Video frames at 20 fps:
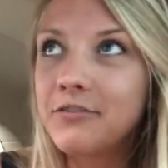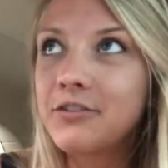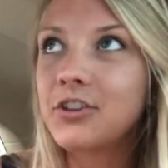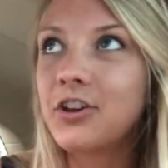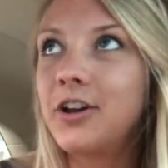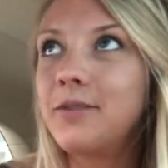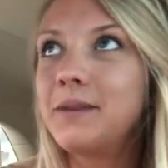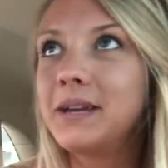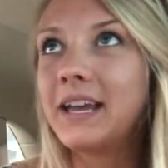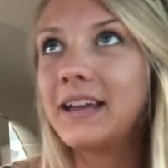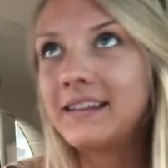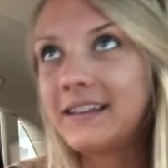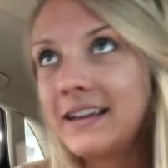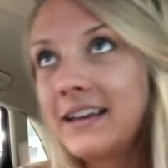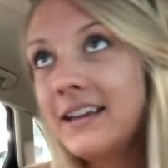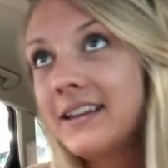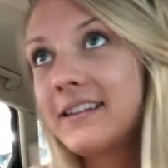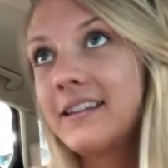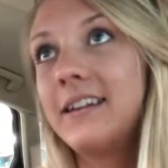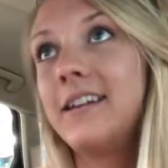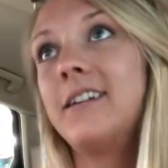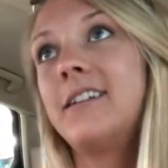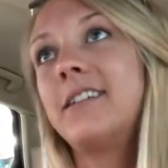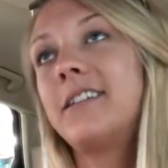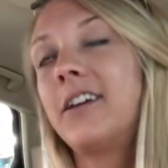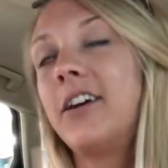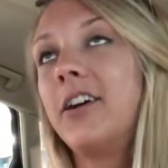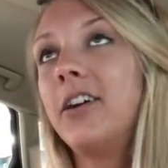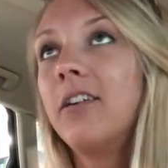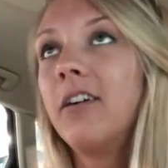over time it gets easier.
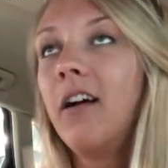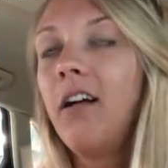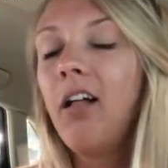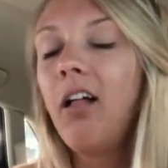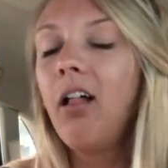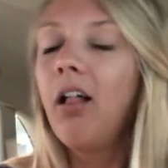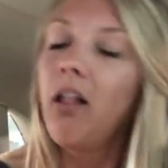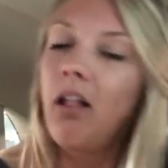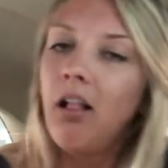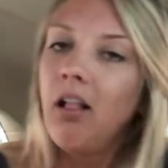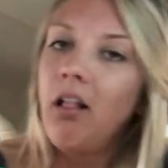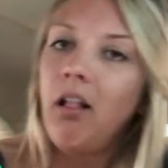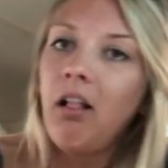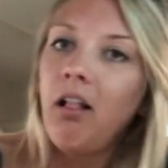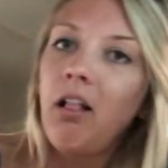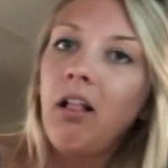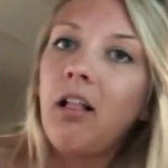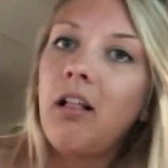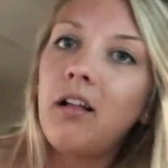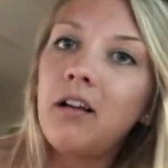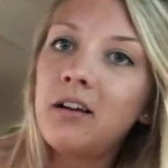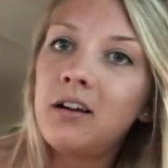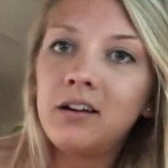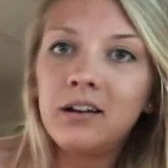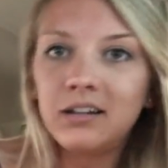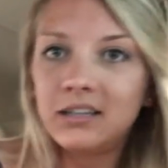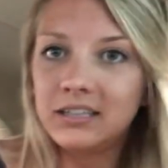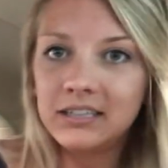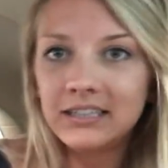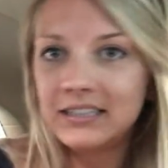So,
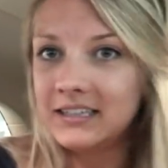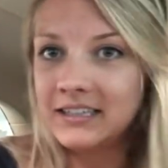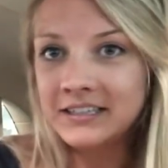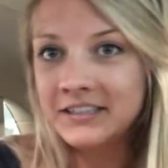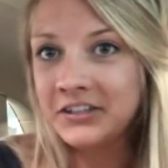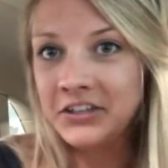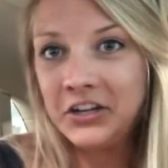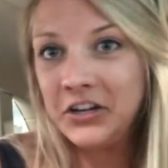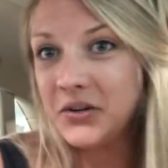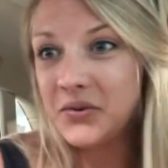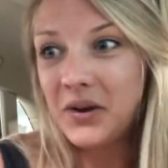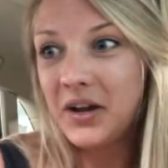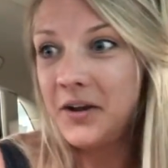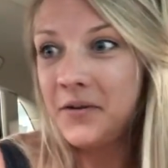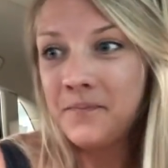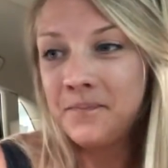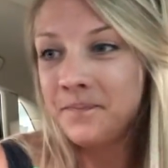I don't know.